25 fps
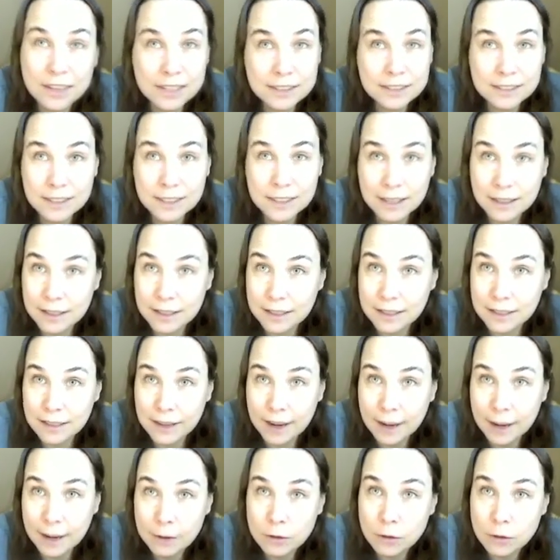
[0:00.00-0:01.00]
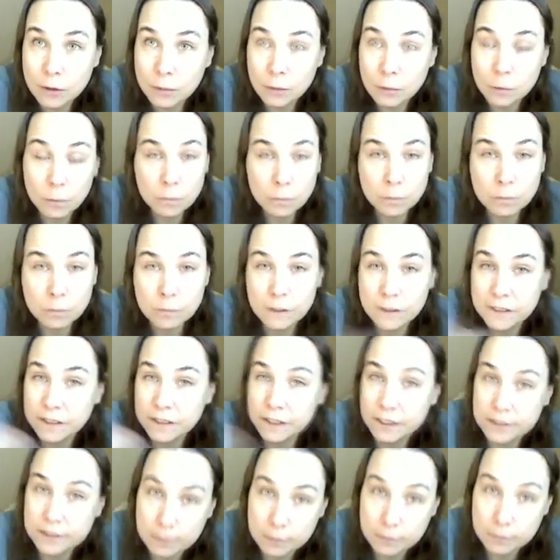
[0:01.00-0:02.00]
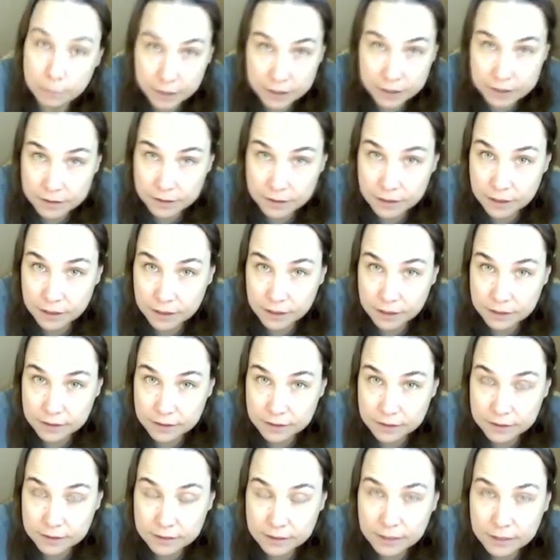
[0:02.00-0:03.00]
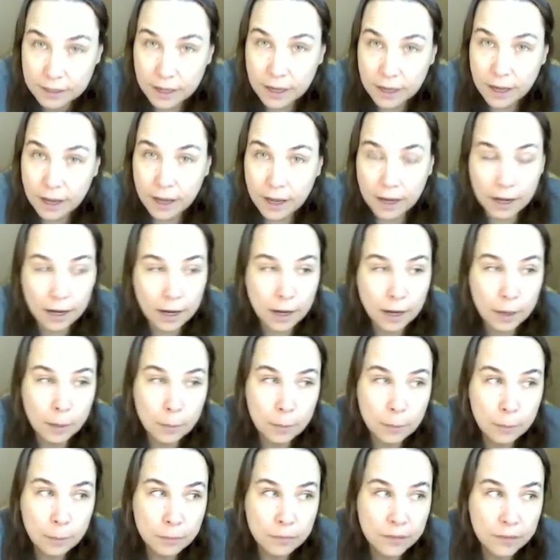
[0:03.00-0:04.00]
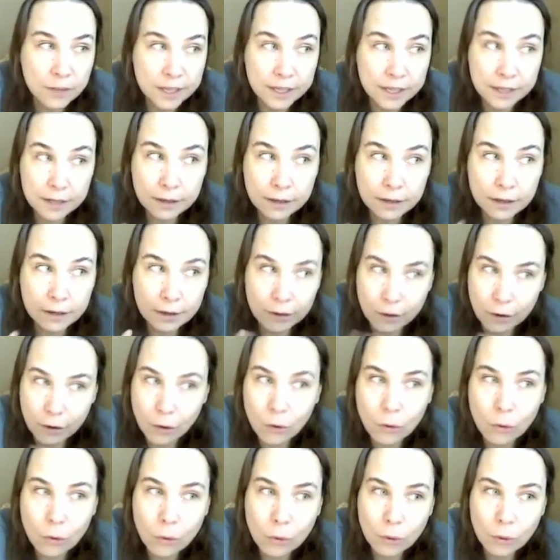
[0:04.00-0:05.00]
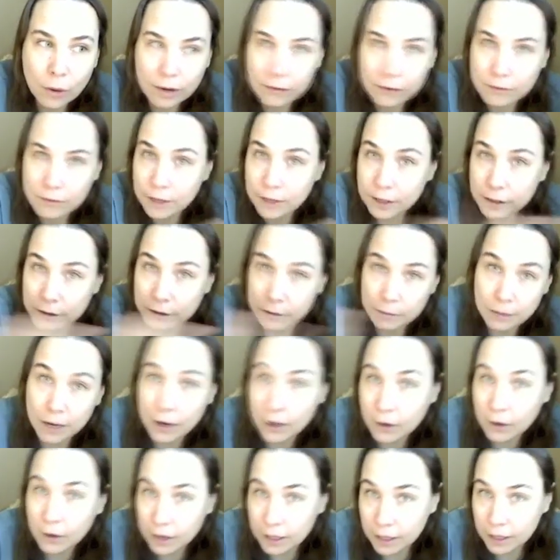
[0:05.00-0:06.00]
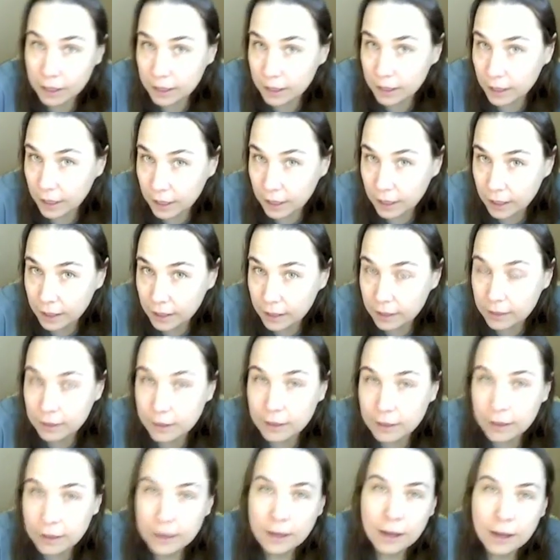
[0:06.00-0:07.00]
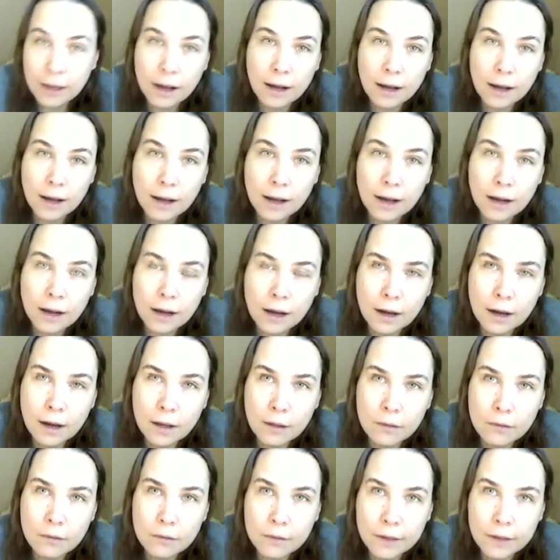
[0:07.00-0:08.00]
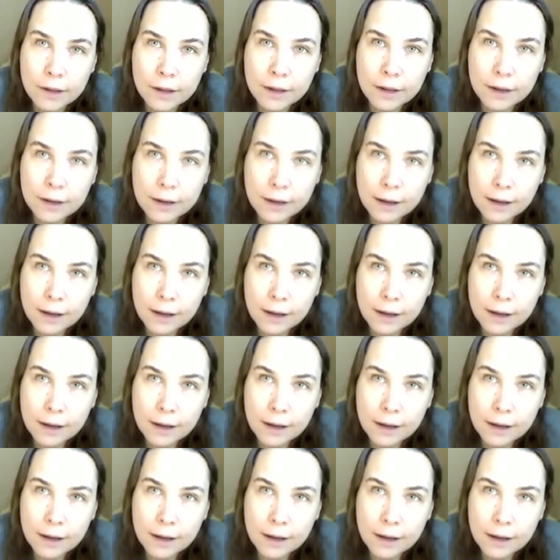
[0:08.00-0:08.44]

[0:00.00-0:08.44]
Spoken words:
like that. They had trouble conducting business. They didn't know if they could marry again. They